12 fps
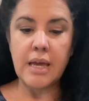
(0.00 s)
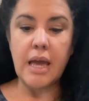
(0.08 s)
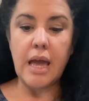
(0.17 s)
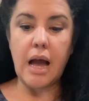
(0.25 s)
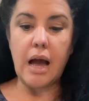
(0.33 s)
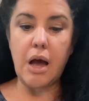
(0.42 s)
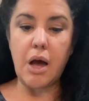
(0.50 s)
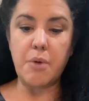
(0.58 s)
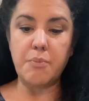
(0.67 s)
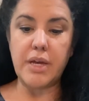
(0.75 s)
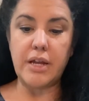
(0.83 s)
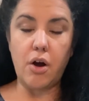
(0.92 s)

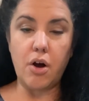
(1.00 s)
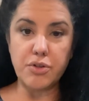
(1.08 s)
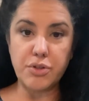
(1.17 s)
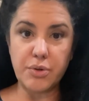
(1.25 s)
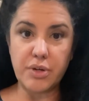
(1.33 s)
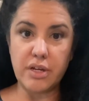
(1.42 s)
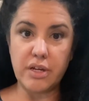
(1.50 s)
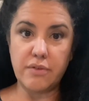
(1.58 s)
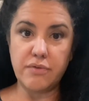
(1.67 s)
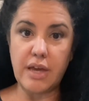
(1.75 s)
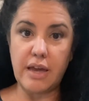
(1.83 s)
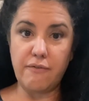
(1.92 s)
It also
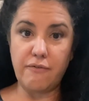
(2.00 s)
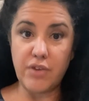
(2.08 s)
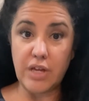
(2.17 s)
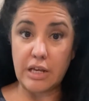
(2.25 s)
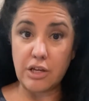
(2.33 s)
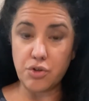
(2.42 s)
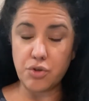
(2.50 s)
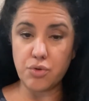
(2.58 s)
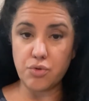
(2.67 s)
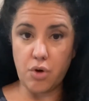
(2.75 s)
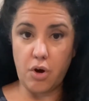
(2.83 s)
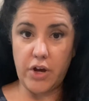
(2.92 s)
gives a finished
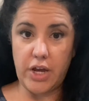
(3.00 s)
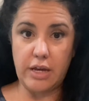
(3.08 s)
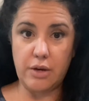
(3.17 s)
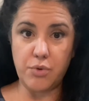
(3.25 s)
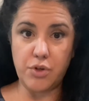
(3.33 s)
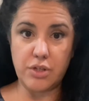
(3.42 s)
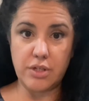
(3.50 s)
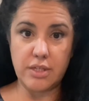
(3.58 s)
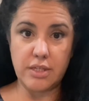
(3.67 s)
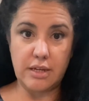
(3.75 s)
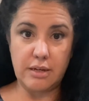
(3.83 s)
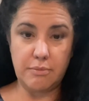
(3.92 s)
drawing, which is
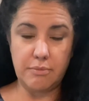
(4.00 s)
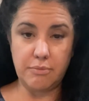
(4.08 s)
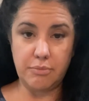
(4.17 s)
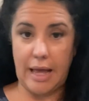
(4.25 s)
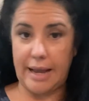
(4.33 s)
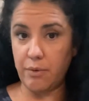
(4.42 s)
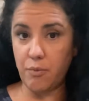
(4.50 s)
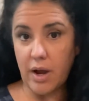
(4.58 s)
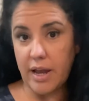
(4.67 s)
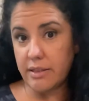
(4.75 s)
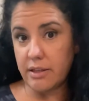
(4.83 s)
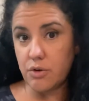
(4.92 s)
in black and
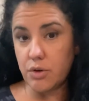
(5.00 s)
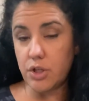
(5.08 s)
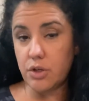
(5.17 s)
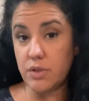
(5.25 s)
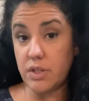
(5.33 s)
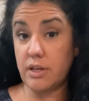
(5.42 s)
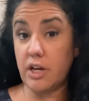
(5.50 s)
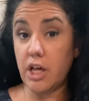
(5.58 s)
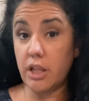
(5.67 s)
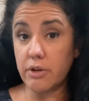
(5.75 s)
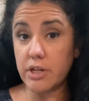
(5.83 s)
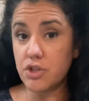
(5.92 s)
white, that you could use as a
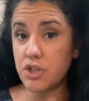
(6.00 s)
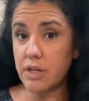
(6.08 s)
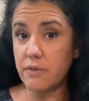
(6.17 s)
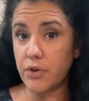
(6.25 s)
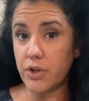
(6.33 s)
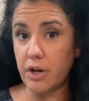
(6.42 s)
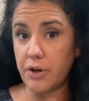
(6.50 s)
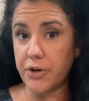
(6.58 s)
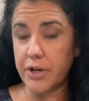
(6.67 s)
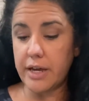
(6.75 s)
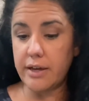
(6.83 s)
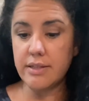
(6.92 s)
coloring sheet for younger
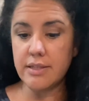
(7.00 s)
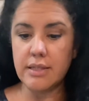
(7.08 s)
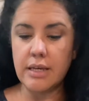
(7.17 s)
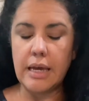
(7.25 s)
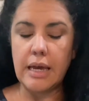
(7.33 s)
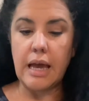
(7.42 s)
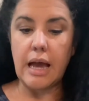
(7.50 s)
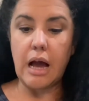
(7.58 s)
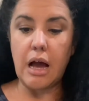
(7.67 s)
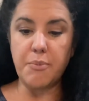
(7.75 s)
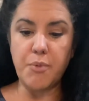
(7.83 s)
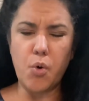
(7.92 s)
kids.
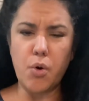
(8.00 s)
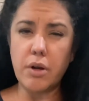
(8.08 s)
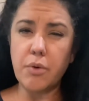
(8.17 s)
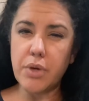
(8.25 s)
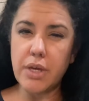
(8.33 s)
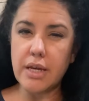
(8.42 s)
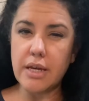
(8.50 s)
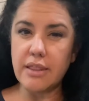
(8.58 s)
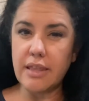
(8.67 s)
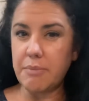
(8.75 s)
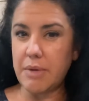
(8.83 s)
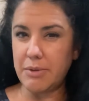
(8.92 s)
Or on a week
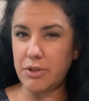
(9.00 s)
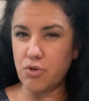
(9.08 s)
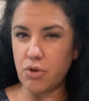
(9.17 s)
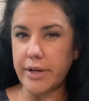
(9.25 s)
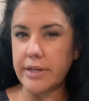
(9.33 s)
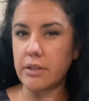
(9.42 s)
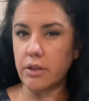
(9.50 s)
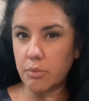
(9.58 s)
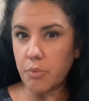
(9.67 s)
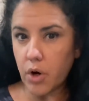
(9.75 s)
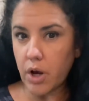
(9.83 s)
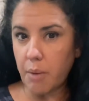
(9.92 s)
that maybe the drawing is a little
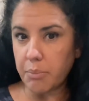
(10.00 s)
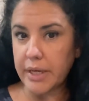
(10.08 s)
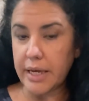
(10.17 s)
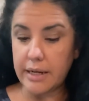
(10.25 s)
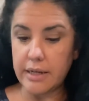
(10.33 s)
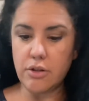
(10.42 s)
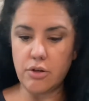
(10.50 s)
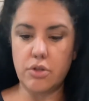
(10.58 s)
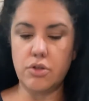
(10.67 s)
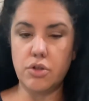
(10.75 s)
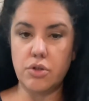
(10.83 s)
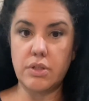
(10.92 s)
more complicated, you could
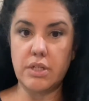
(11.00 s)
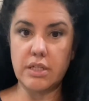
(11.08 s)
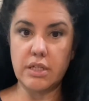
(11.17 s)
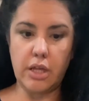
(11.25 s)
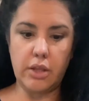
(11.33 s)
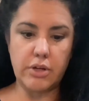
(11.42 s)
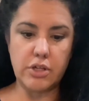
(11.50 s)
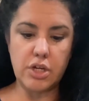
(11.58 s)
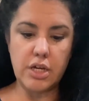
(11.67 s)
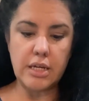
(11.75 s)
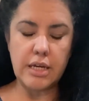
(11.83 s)
just use it as a coloring sheet.